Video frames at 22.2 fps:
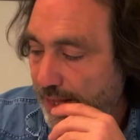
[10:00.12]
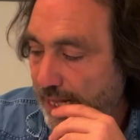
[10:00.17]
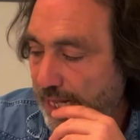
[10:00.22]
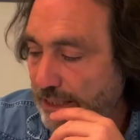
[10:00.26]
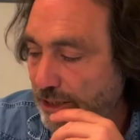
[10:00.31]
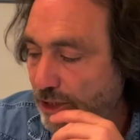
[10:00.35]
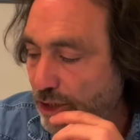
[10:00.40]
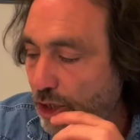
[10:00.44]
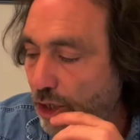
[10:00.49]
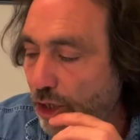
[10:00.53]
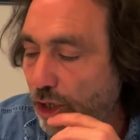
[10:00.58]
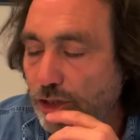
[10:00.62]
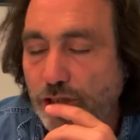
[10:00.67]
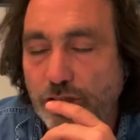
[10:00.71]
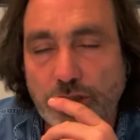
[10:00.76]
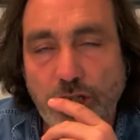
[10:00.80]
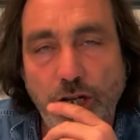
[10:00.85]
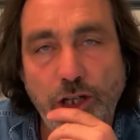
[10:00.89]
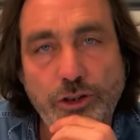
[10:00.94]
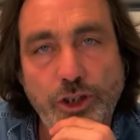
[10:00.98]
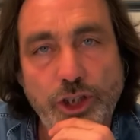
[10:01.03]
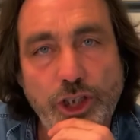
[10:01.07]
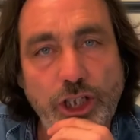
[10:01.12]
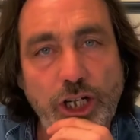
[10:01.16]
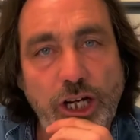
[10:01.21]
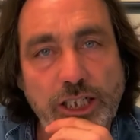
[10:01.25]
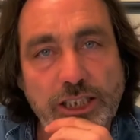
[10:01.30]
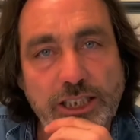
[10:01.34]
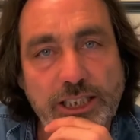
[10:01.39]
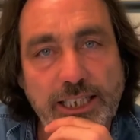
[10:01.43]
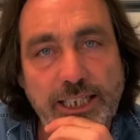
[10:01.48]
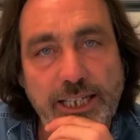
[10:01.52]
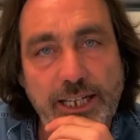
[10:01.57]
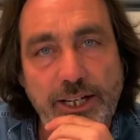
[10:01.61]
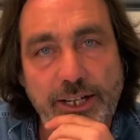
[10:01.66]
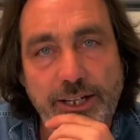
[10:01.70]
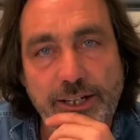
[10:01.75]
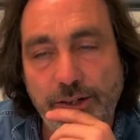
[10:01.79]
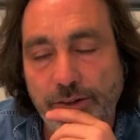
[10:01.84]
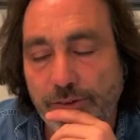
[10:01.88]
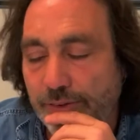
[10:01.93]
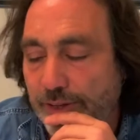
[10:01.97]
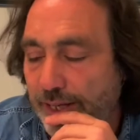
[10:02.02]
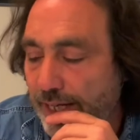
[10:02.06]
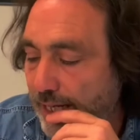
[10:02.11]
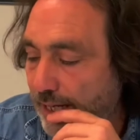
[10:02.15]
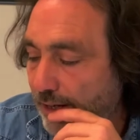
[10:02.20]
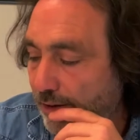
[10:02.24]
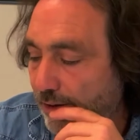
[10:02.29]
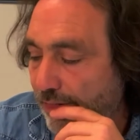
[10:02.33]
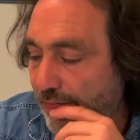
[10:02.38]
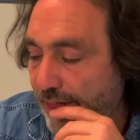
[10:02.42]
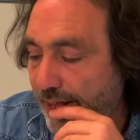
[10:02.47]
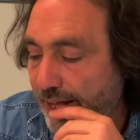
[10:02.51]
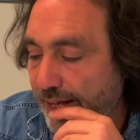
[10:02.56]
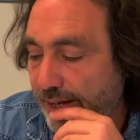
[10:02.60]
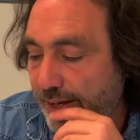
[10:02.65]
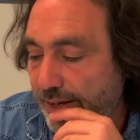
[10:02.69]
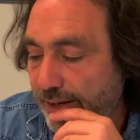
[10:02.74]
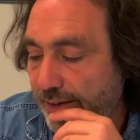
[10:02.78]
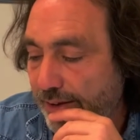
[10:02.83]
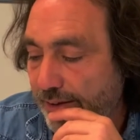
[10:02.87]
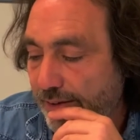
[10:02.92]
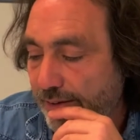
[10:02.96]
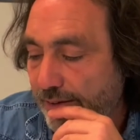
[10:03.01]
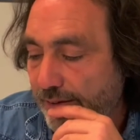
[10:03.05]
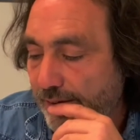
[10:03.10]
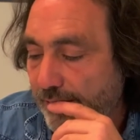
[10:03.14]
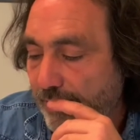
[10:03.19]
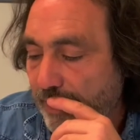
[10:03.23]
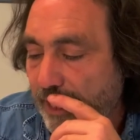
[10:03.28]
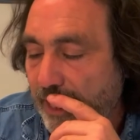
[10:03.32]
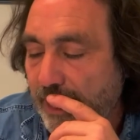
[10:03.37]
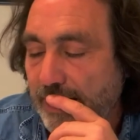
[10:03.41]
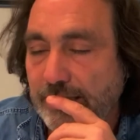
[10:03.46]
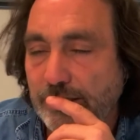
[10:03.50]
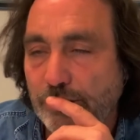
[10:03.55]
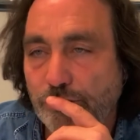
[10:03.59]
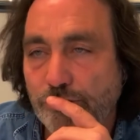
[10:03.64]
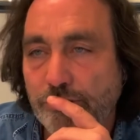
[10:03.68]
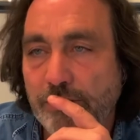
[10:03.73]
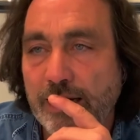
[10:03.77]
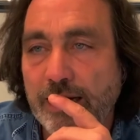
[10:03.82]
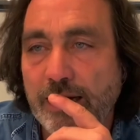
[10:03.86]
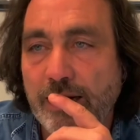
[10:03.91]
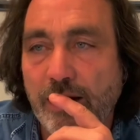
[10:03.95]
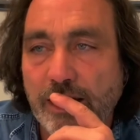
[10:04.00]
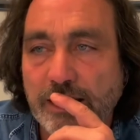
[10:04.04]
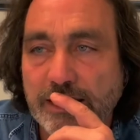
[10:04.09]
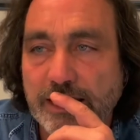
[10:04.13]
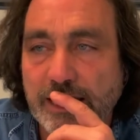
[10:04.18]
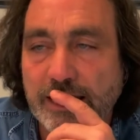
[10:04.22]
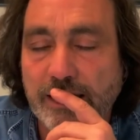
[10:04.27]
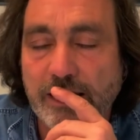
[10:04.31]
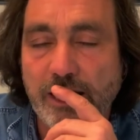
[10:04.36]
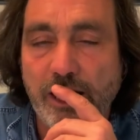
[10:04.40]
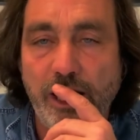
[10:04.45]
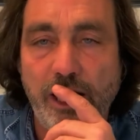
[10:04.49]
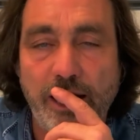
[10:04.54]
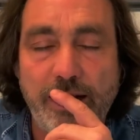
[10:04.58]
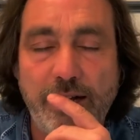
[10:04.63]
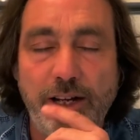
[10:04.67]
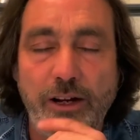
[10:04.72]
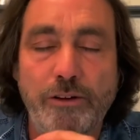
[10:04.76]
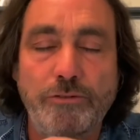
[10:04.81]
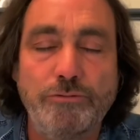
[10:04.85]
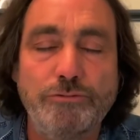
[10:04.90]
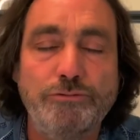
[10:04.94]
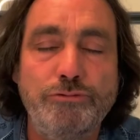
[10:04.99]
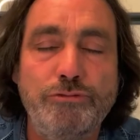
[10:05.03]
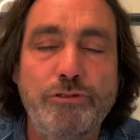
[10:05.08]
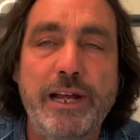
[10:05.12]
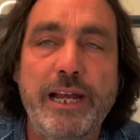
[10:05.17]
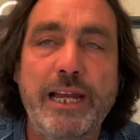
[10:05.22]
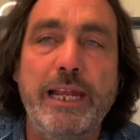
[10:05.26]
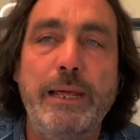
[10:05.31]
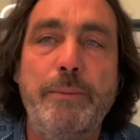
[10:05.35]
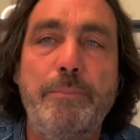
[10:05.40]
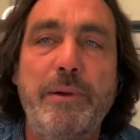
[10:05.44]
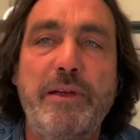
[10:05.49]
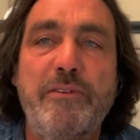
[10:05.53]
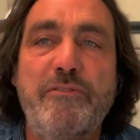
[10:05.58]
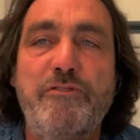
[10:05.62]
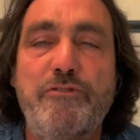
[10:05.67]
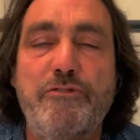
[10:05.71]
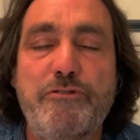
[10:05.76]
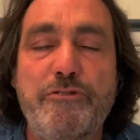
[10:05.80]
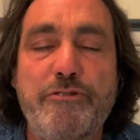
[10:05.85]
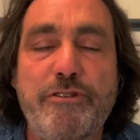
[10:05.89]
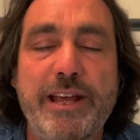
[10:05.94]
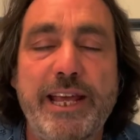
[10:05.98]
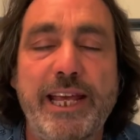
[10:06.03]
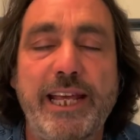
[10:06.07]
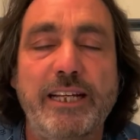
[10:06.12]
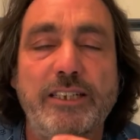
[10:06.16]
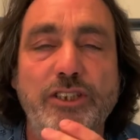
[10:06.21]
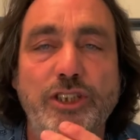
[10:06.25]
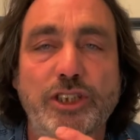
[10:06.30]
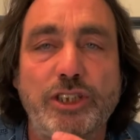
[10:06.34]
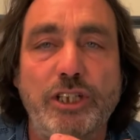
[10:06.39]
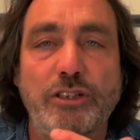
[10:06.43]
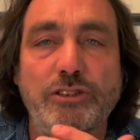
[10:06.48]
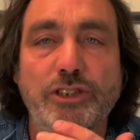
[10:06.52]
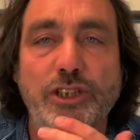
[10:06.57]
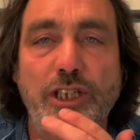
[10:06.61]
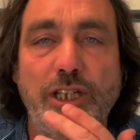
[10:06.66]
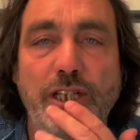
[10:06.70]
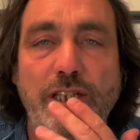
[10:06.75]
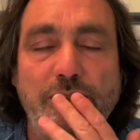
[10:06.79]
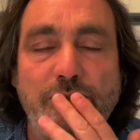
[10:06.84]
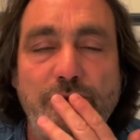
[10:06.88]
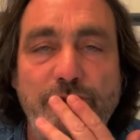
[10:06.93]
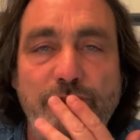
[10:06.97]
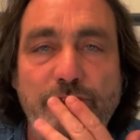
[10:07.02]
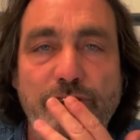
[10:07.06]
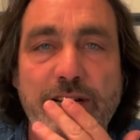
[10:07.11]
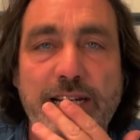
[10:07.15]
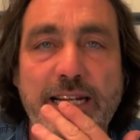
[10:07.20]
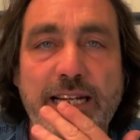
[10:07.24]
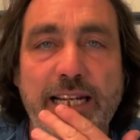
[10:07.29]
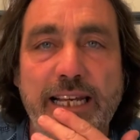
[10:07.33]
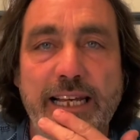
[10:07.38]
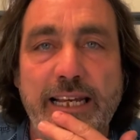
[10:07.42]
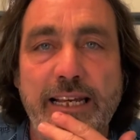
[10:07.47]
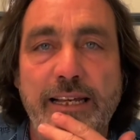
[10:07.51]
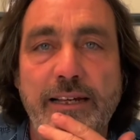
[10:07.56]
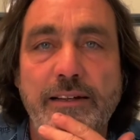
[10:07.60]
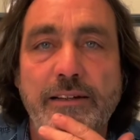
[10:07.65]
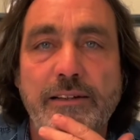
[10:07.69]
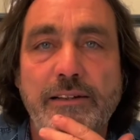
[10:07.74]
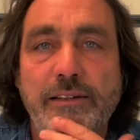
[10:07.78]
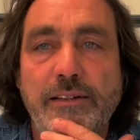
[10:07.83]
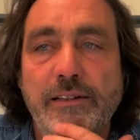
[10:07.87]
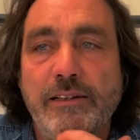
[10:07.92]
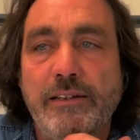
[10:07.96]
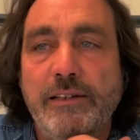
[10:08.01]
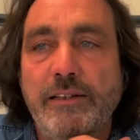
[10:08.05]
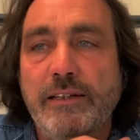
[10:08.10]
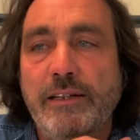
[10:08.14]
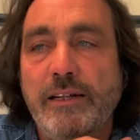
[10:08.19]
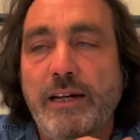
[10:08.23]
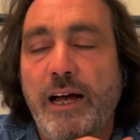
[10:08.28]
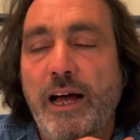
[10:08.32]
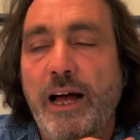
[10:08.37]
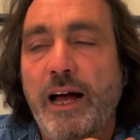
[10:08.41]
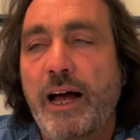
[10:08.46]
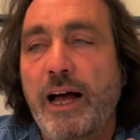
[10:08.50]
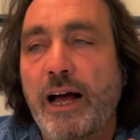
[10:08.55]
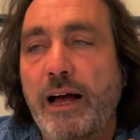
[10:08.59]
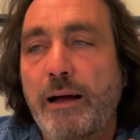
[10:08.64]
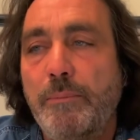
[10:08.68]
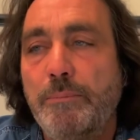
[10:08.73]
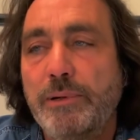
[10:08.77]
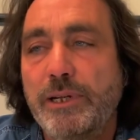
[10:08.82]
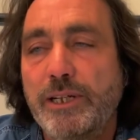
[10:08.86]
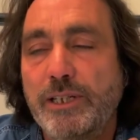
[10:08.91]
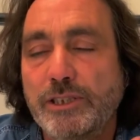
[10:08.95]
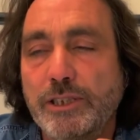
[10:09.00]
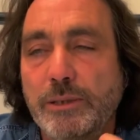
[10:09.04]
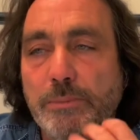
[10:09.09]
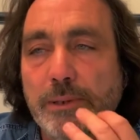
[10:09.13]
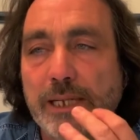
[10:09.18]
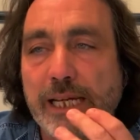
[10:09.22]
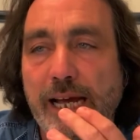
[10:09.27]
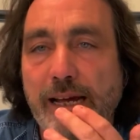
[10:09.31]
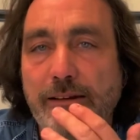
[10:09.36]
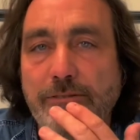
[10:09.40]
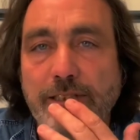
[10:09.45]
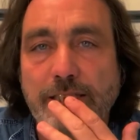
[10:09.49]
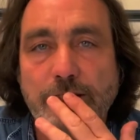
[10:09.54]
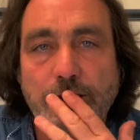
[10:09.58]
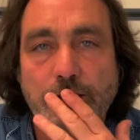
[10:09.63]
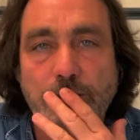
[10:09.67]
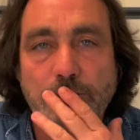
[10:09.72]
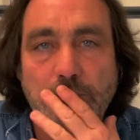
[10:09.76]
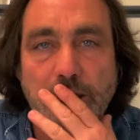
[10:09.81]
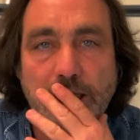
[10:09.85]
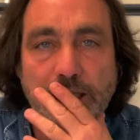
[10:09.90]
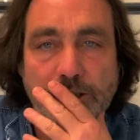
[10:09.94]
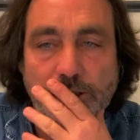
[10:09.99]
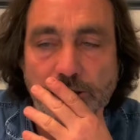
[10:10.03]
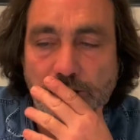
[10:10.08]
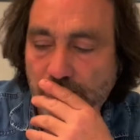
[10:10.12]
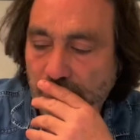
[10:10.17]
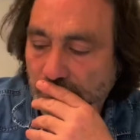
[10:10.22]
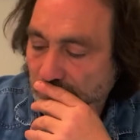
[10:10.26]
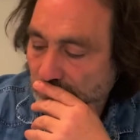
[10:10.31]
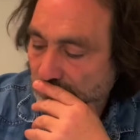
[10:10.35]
There's a lot of socialising going on there, I think. And it's realising that I can't really be free and socialise freely because I'm carrying too much.